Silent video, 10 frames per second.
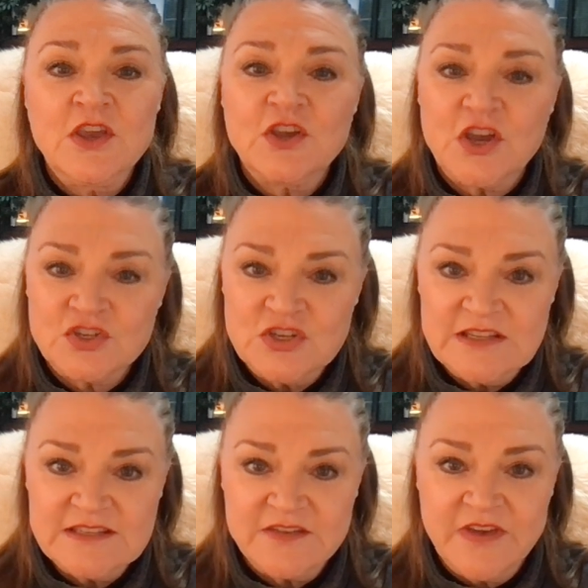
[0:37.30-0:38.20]
Caution
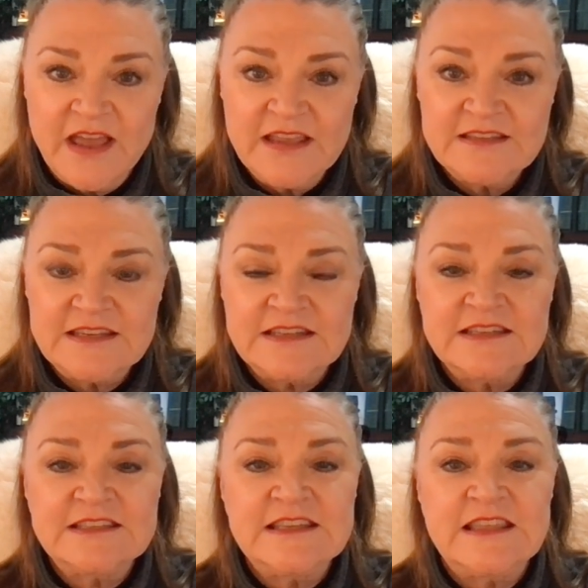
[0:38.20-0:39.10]
is advised, and
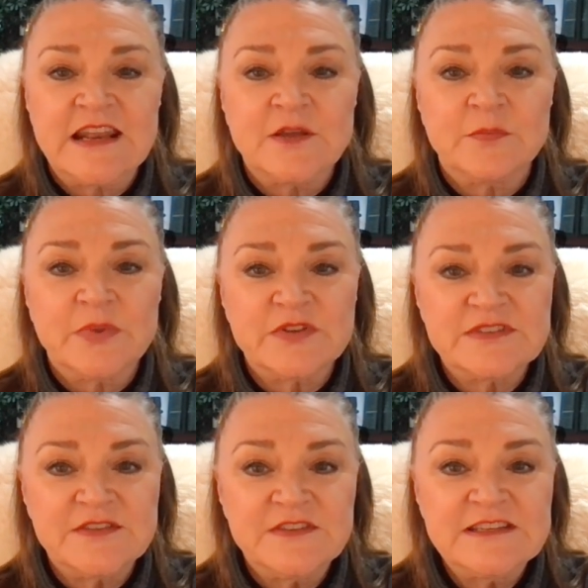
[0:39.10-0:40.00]
to see that
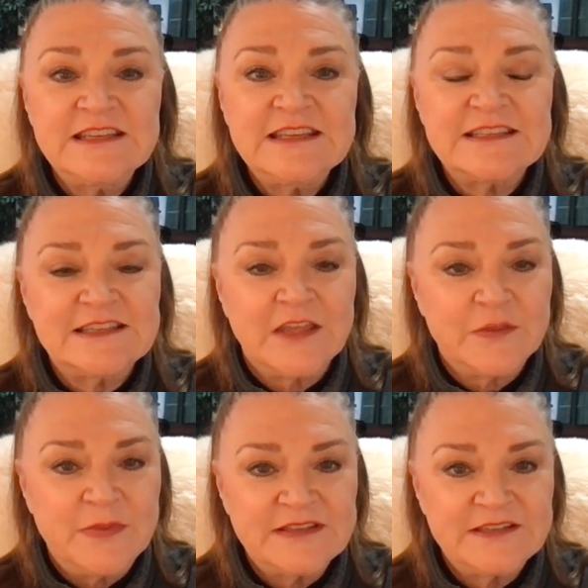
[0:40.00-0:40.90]
impulsivity is not
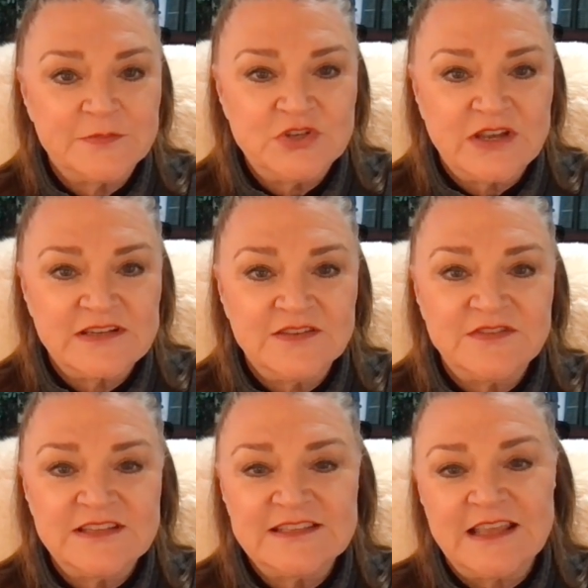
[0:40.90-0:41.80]
the best
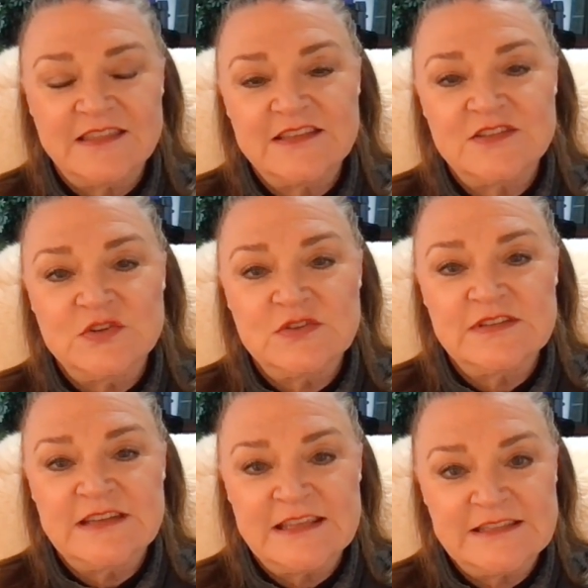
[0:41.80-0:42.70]
objective to set
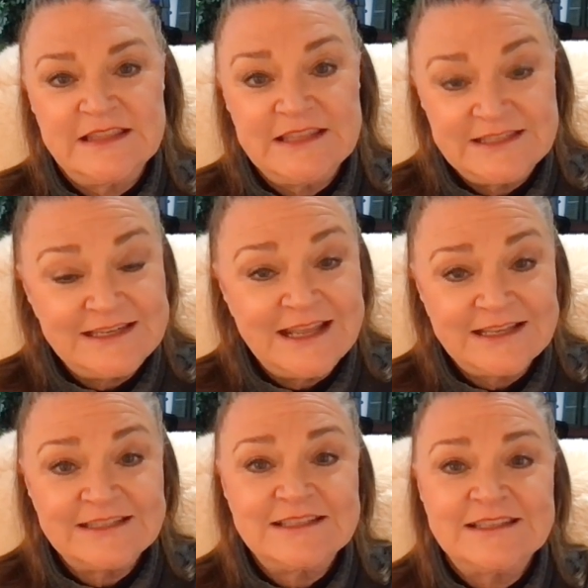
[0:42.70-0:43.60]
this
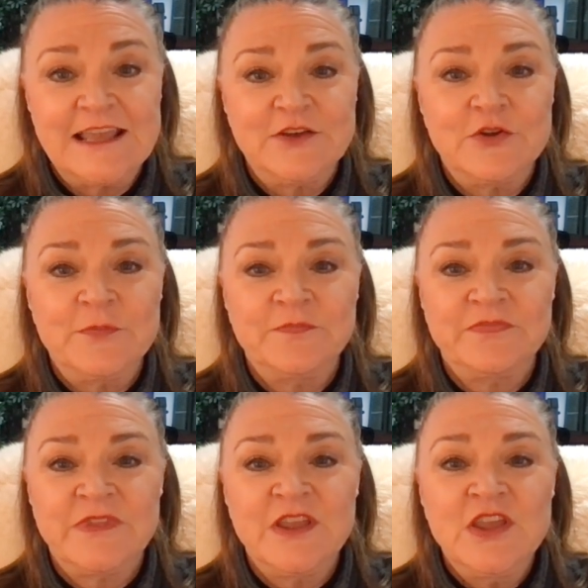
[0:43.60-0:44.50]
next cycle.
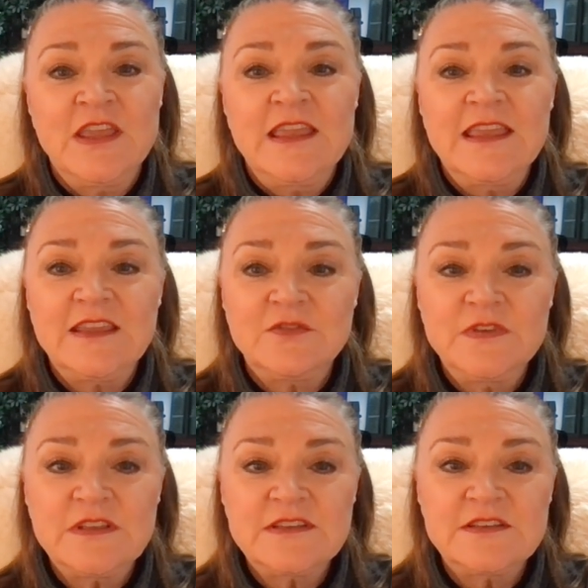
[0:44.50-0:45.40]
It can
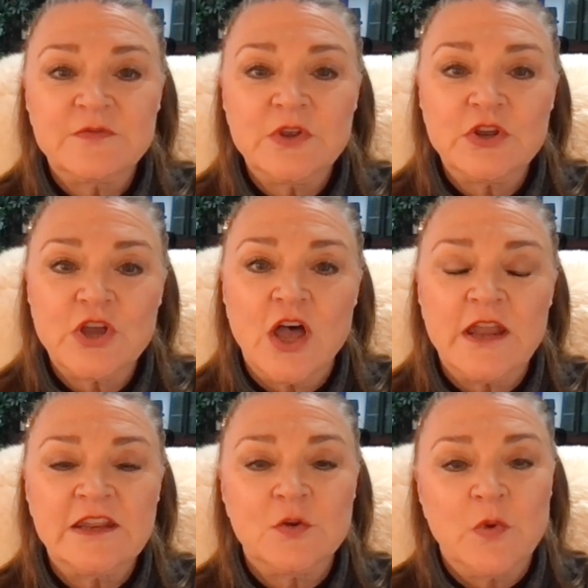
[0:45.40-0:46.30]
feel as if we are
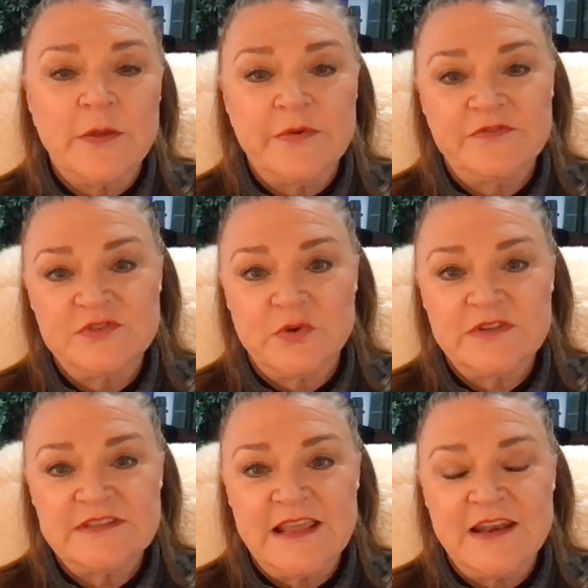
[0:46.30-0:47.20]
caught in a web of
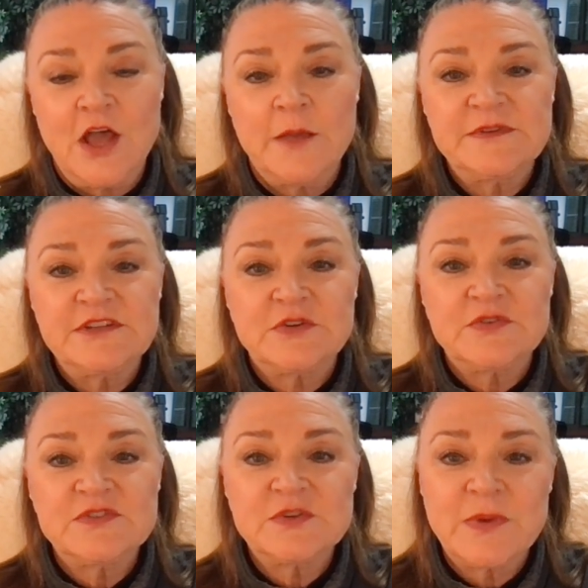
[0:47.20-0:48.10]
sorts, and
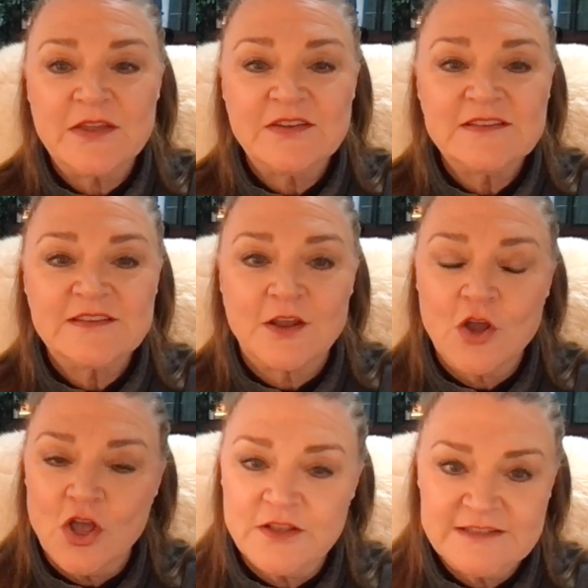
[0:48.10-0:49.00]
obstacles surround us on
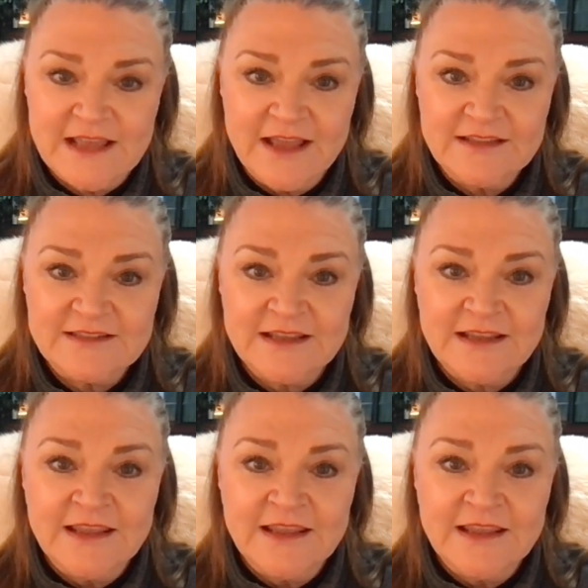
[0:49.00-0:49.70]
all sides.